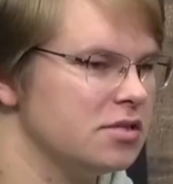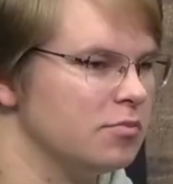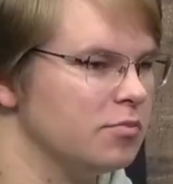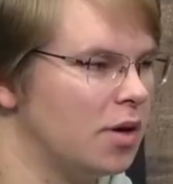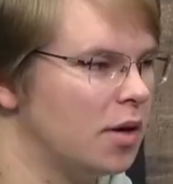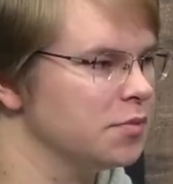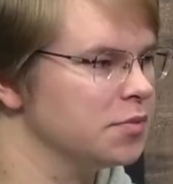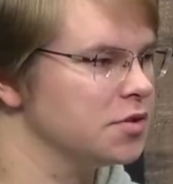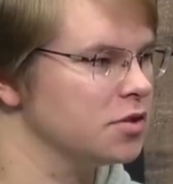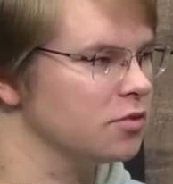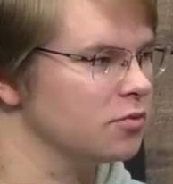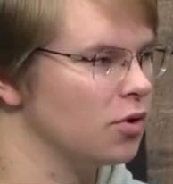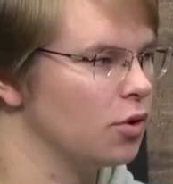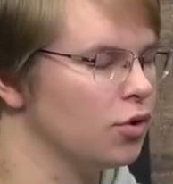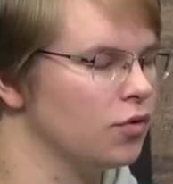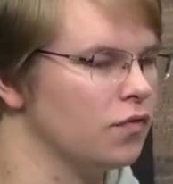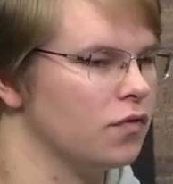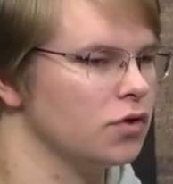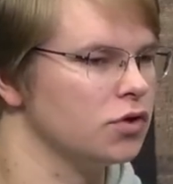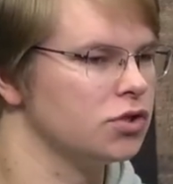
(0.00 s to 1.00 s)
bumps in the
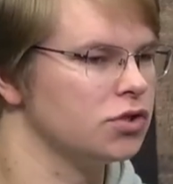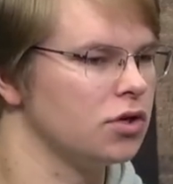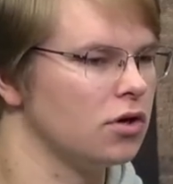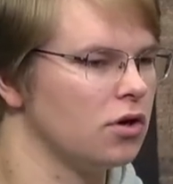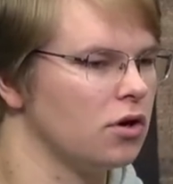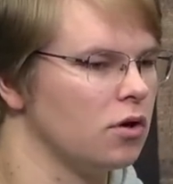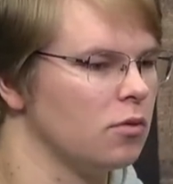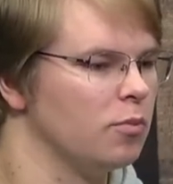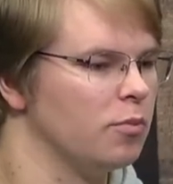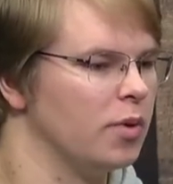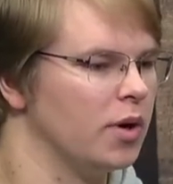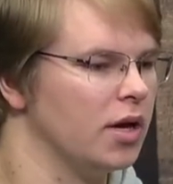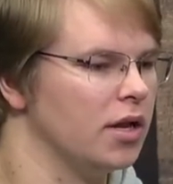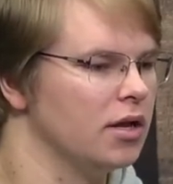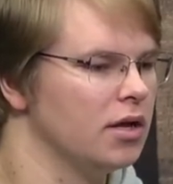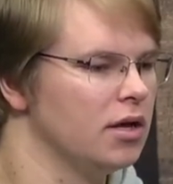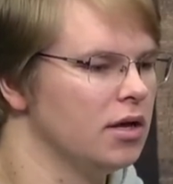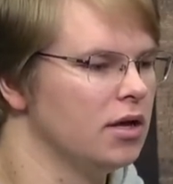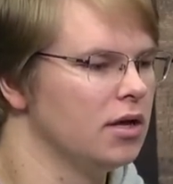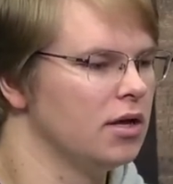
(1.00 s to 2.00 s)
road for sure, but
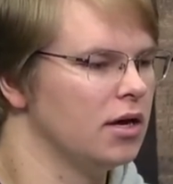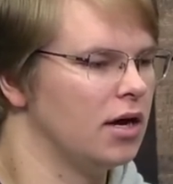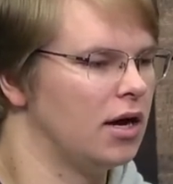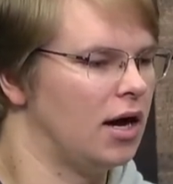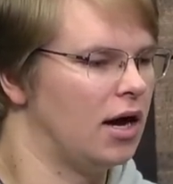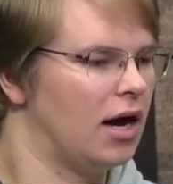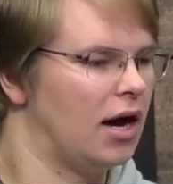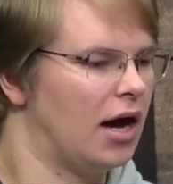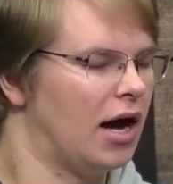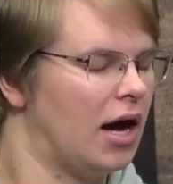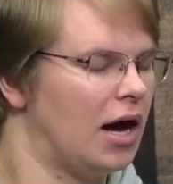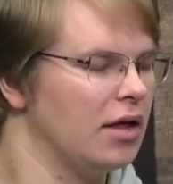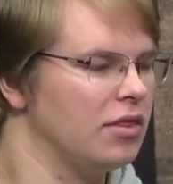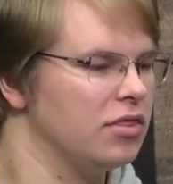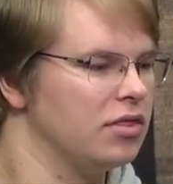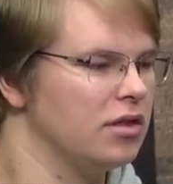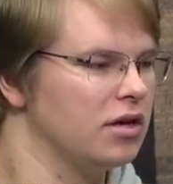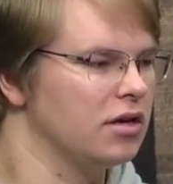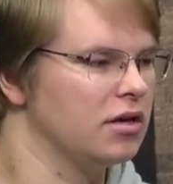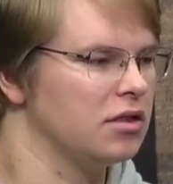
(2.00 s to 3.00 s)
I
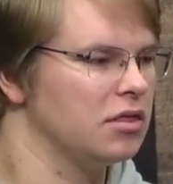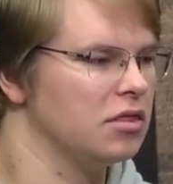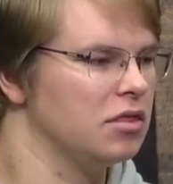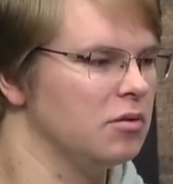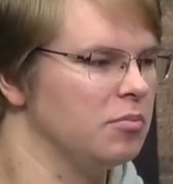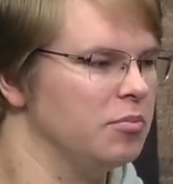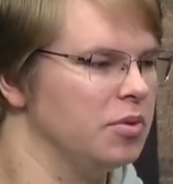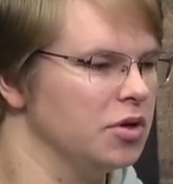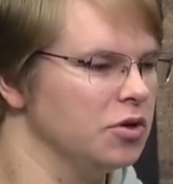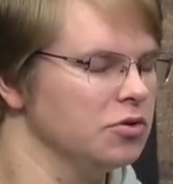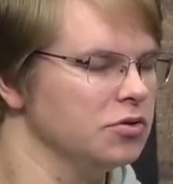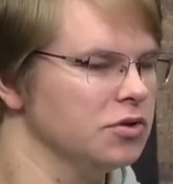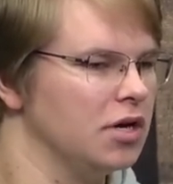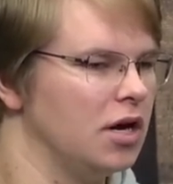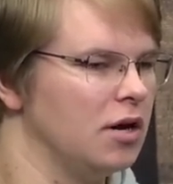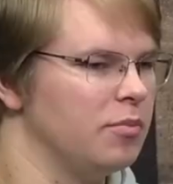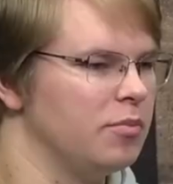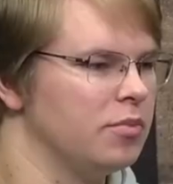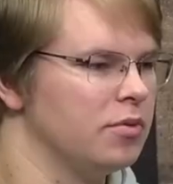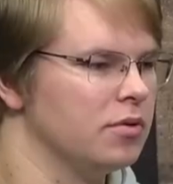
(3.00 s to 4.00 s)
think the
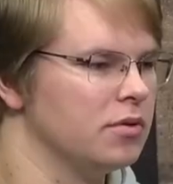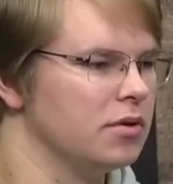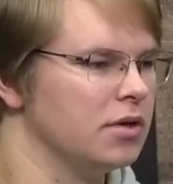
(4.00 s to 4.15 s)
buildup,